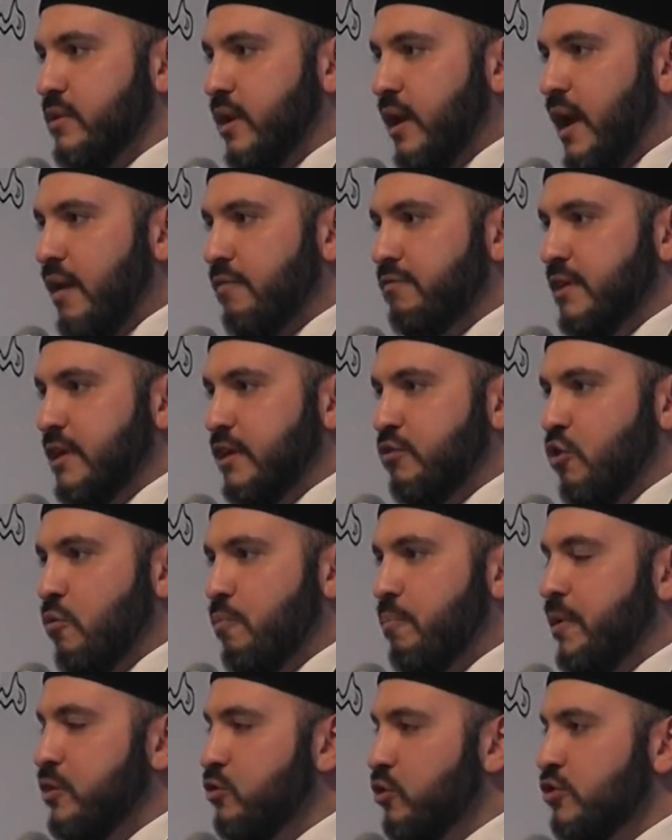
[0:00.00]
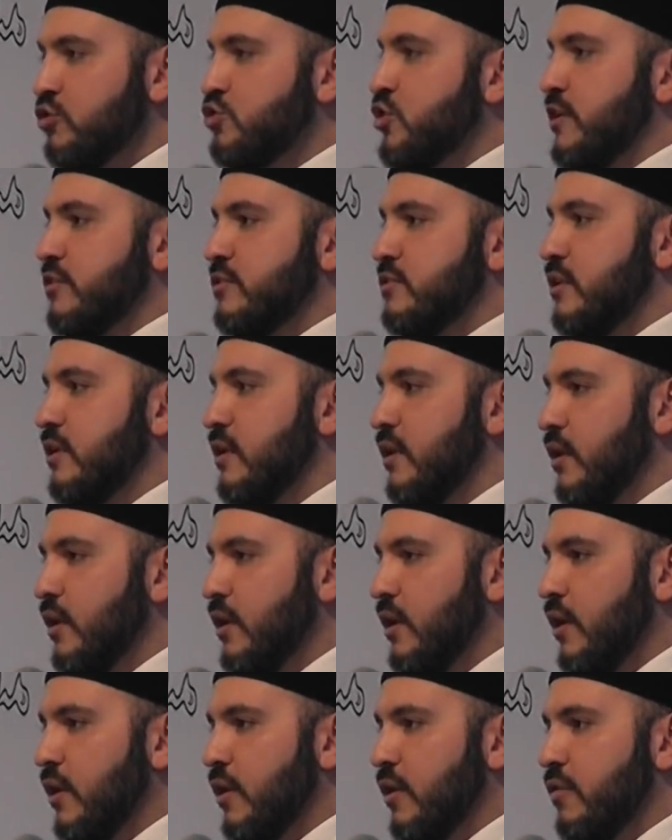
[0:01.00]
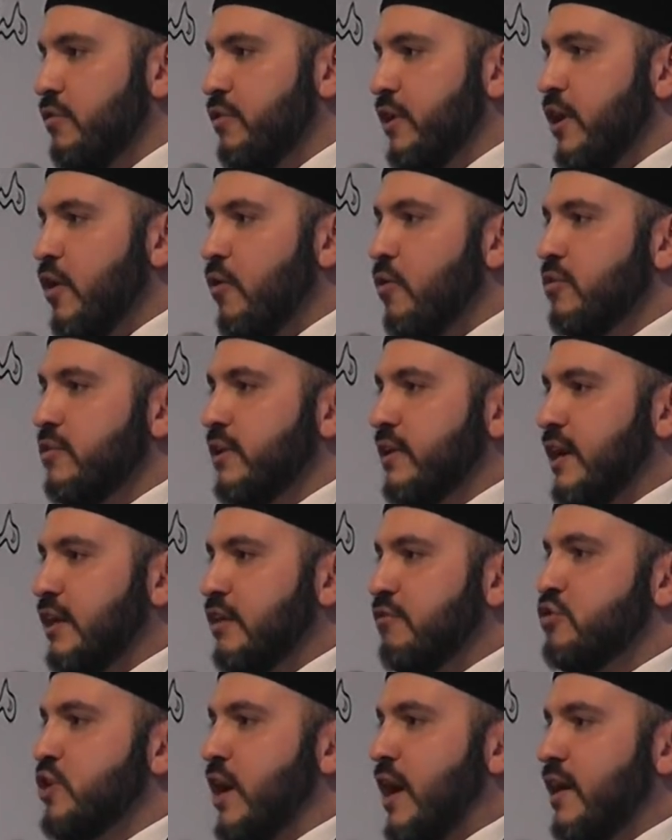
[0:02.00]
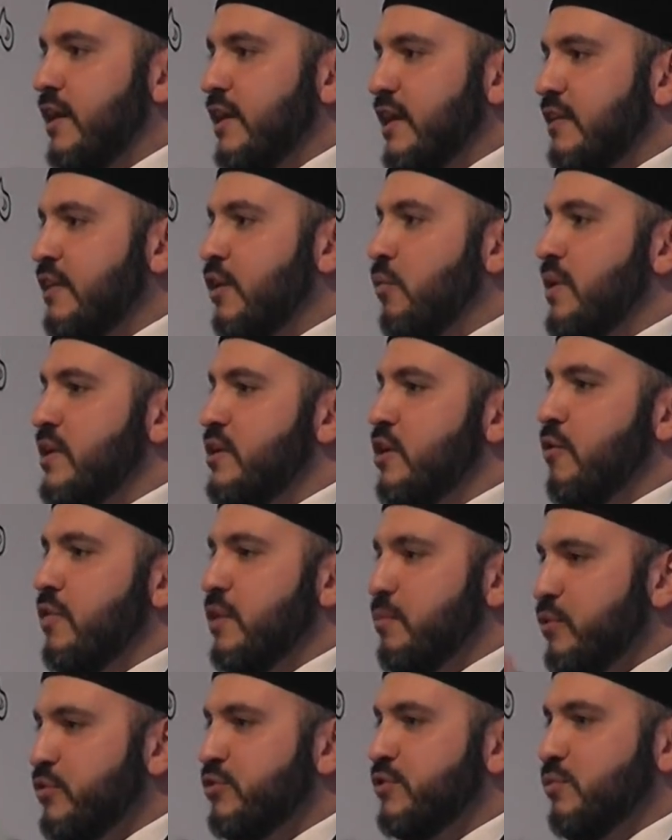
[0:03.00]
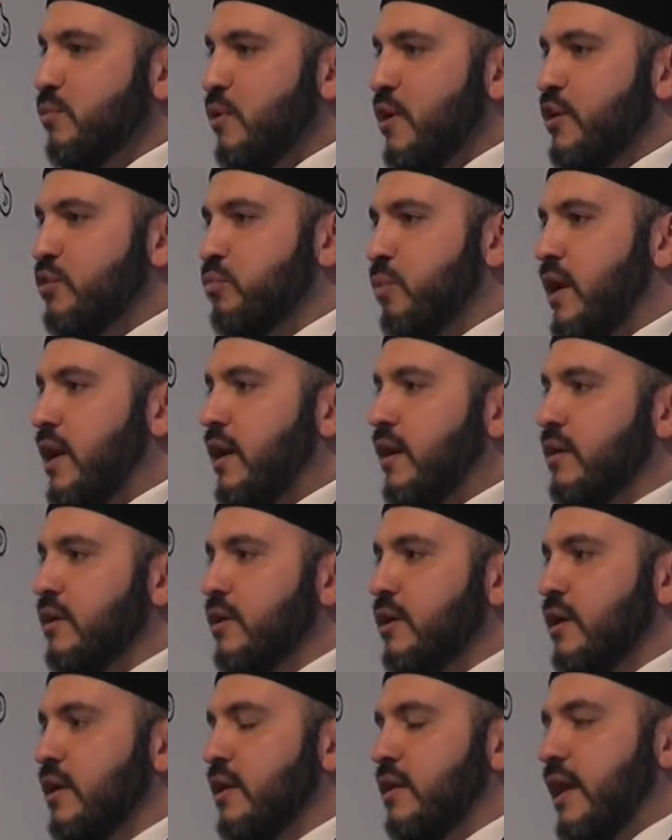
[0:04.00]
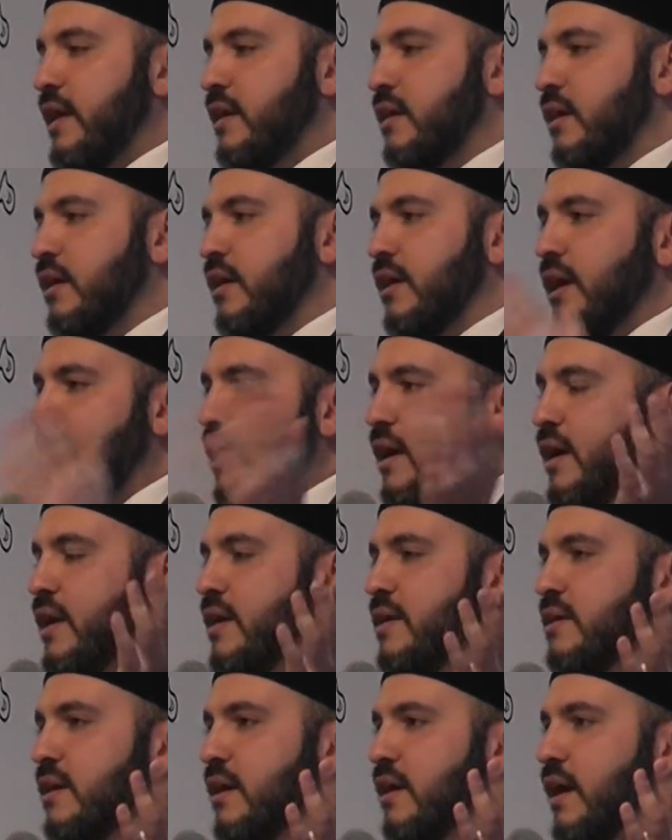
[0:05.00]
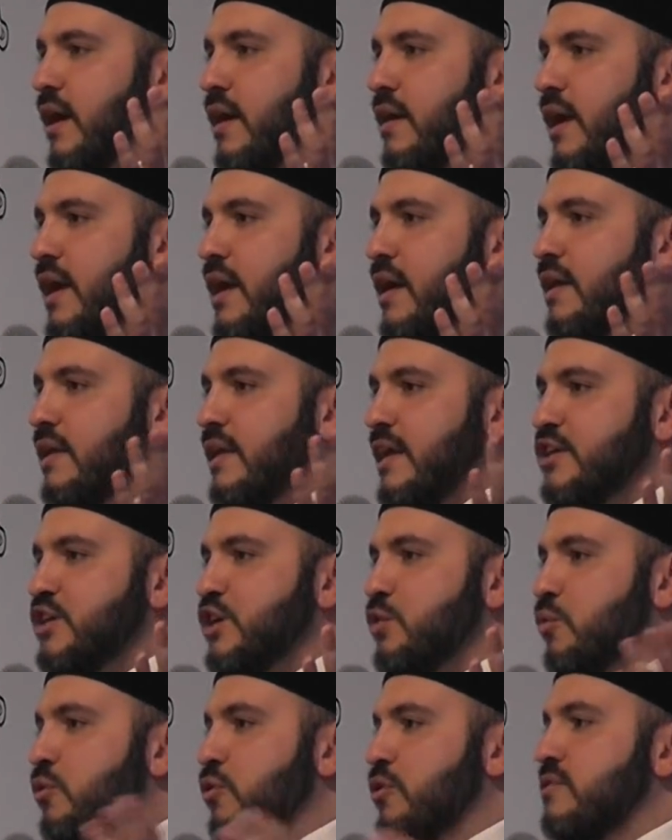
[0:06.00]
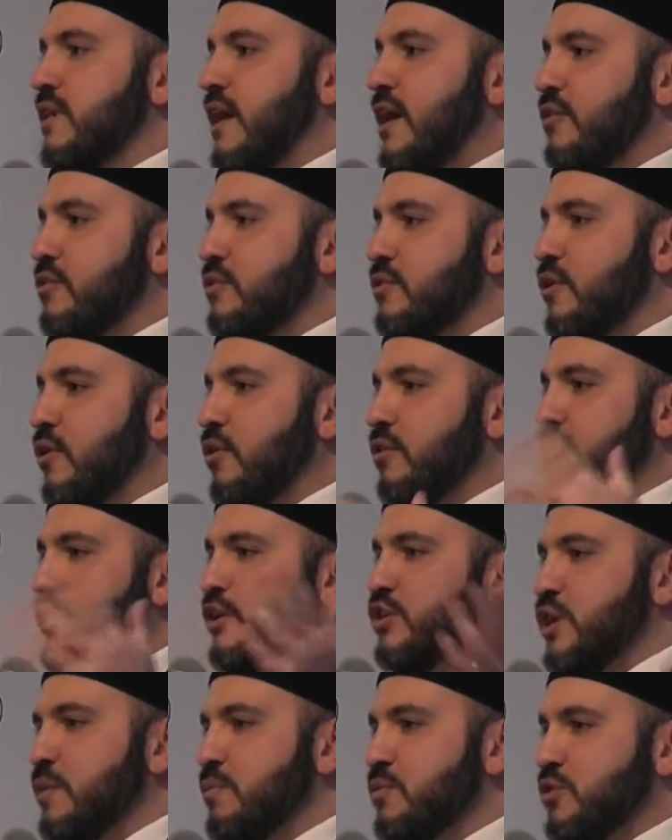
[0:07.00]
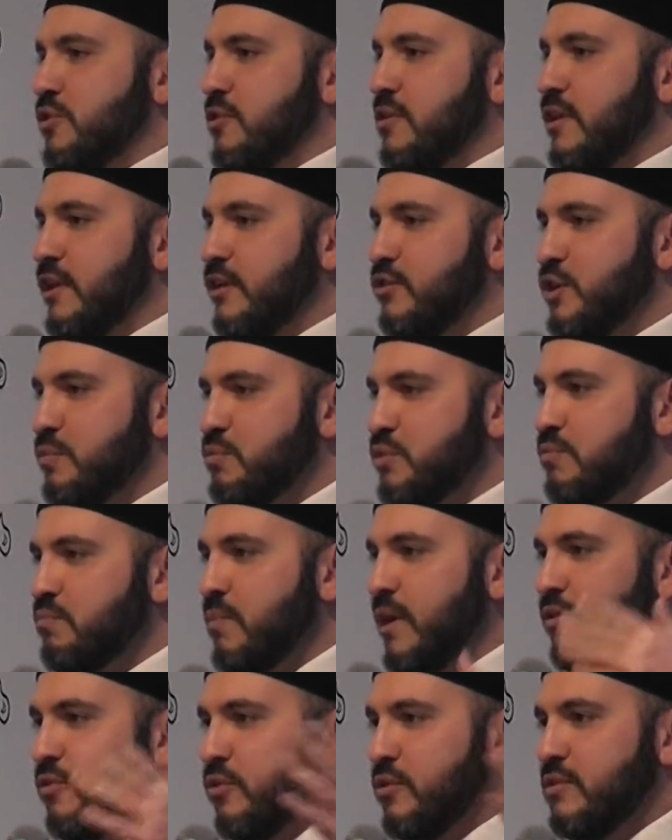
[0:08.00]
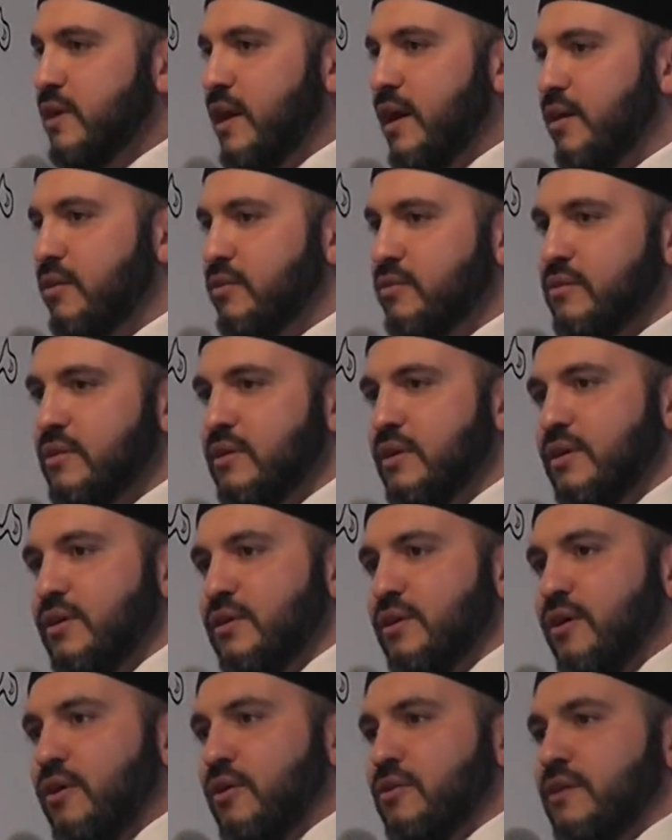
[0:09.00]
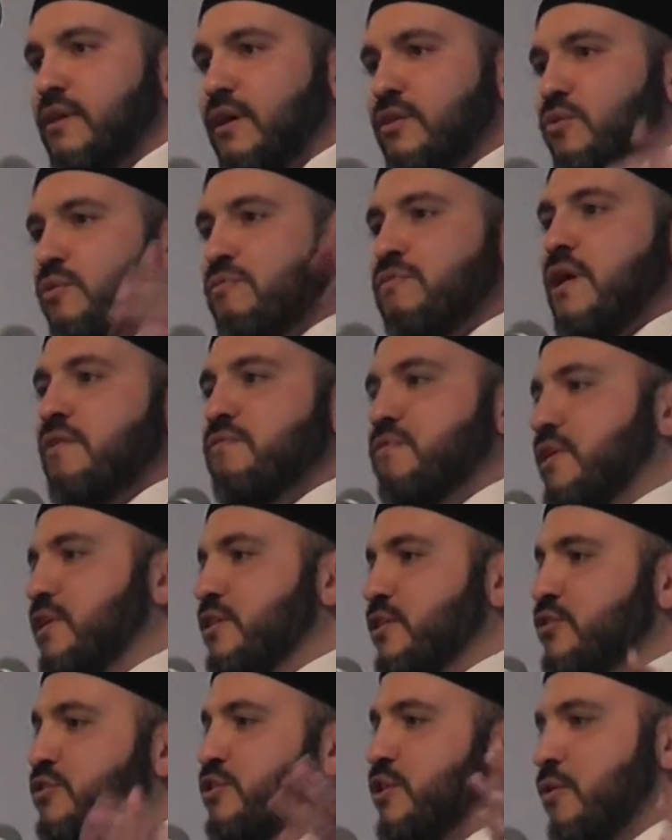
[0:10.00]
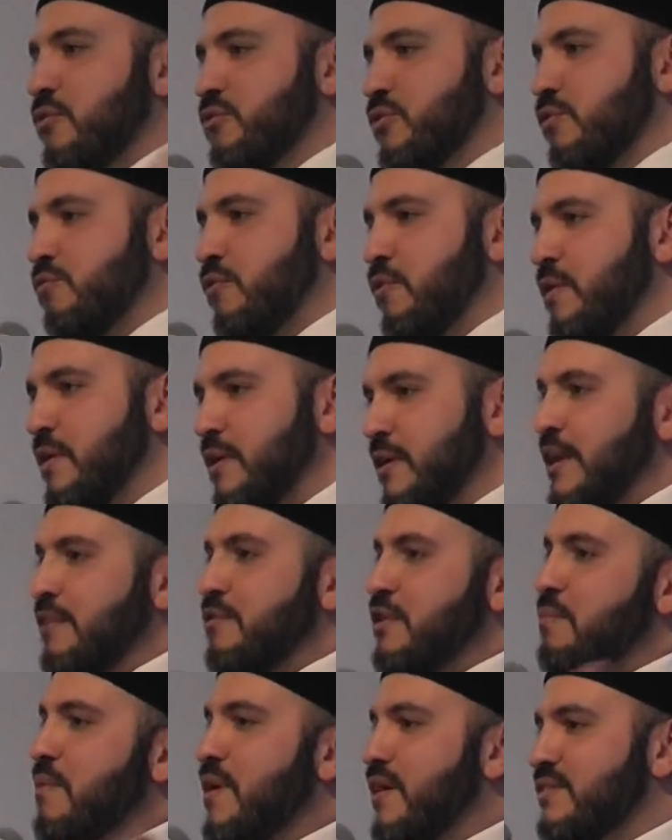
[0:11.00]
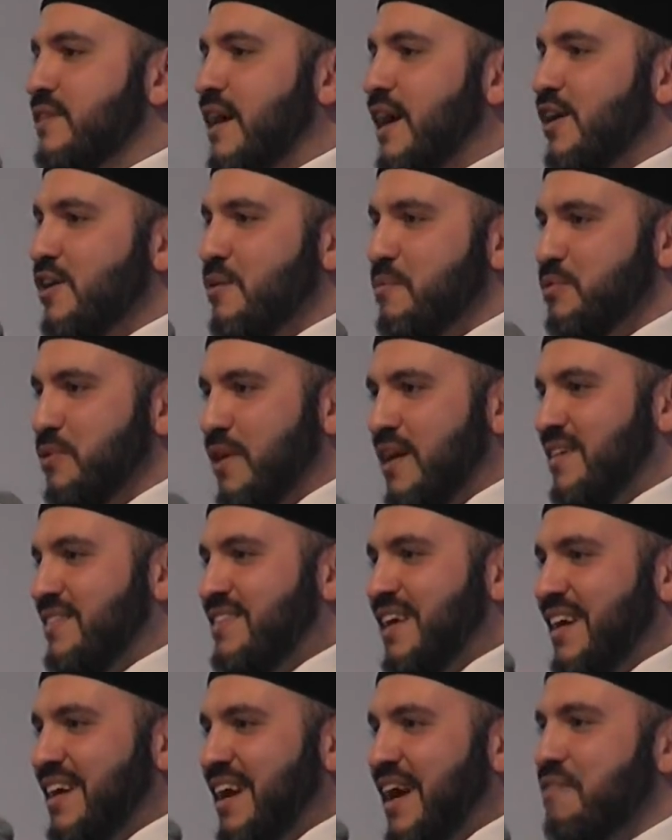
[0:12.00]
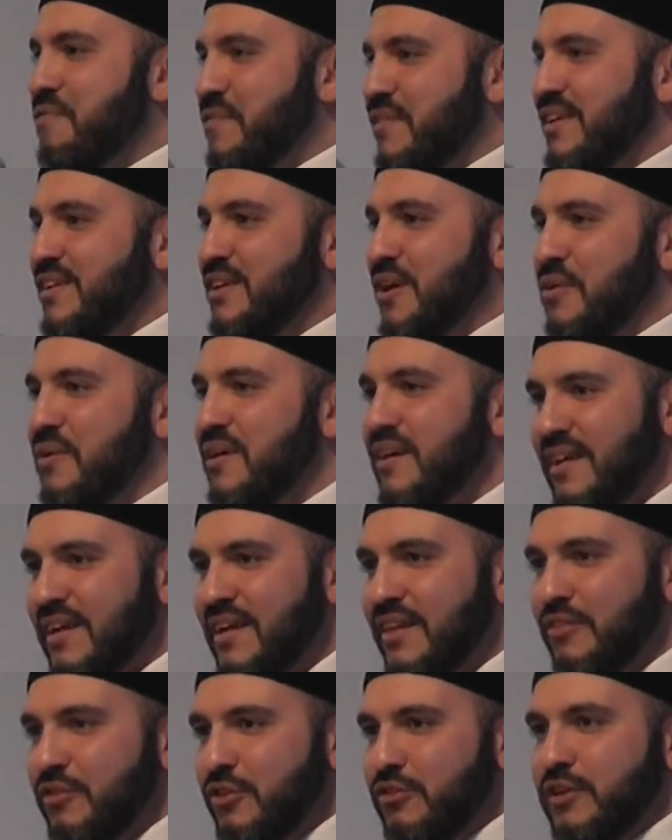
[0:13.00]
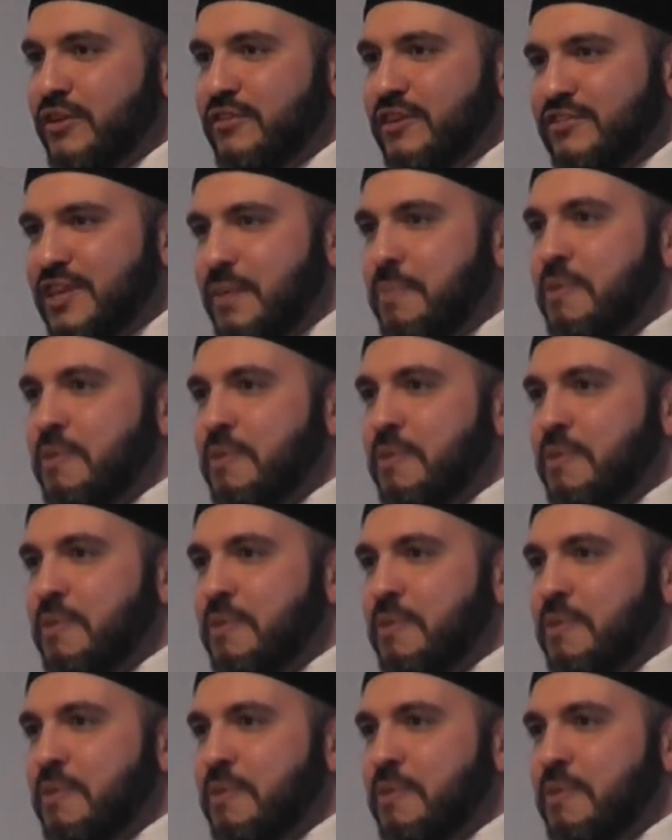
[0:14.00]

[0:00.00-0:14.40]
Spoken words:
ethnic group, but not just the kind of jahiliyyah that we know in the Muslim world, where like a Khaliji will look down on an Egyptian might look down on a North African, and so on and so forth. Even amongst Arabs, right? They have the